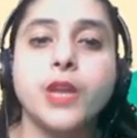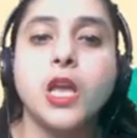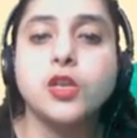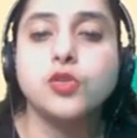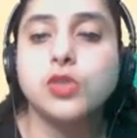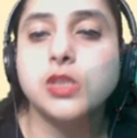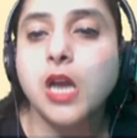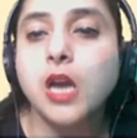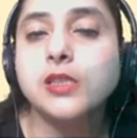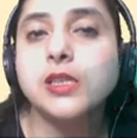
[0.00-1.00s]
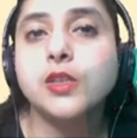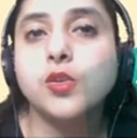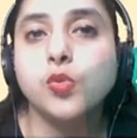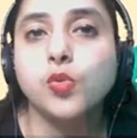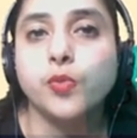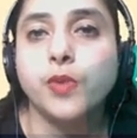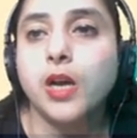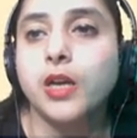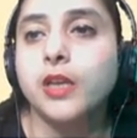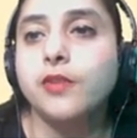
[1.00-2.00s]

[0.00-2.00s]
So starts at 2. Again,